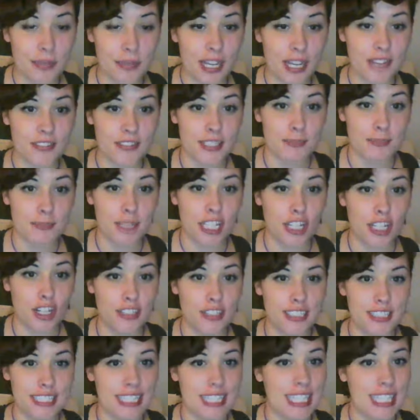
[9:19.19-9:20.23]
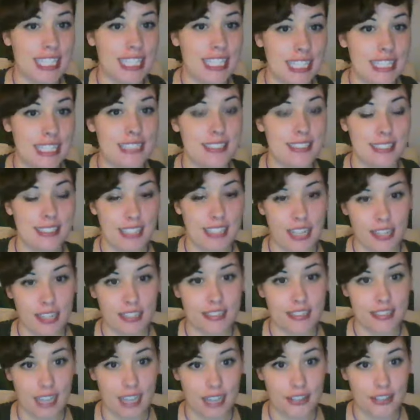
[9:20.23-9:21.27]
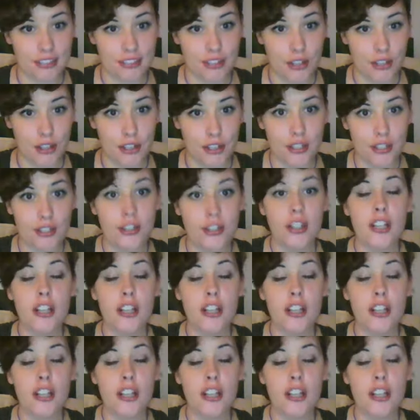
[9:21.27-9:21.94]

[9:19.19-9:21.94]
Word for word: we have something called an Indian status card,